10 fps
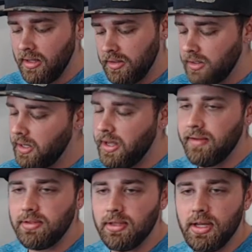You kind of
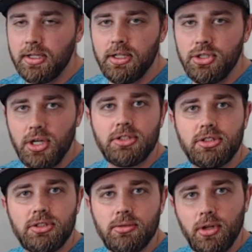have to like
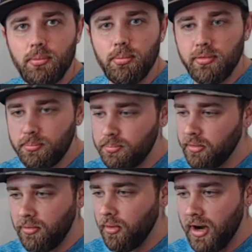adjust, before,